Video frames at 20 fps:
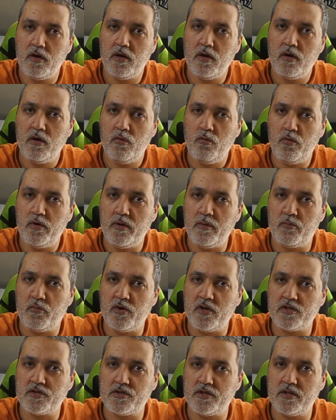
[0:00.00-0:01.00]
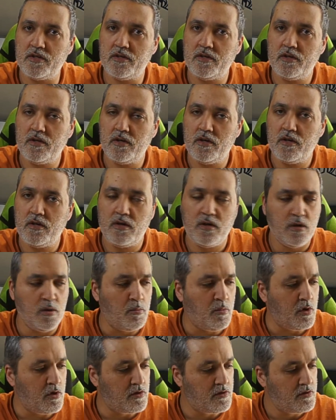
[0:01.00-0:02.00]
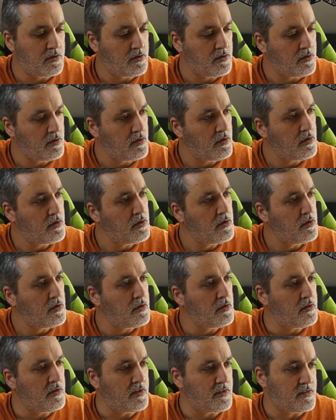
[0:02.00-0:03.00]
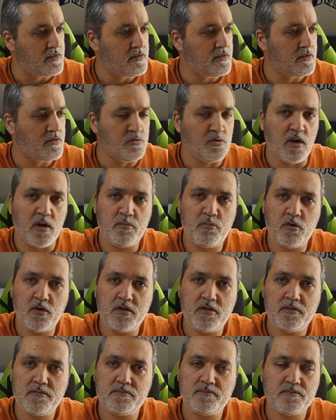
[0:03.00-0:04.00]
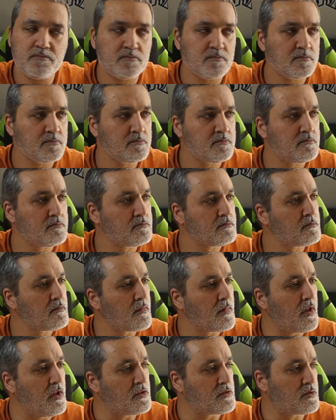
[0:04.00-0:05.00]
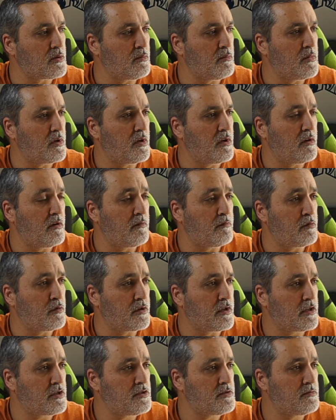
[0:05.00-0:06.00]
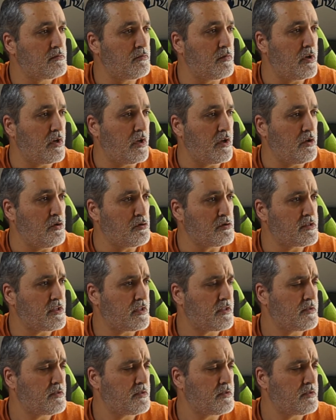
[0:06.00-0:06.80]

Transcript: with impression about this tripod and some uh, footage when I use it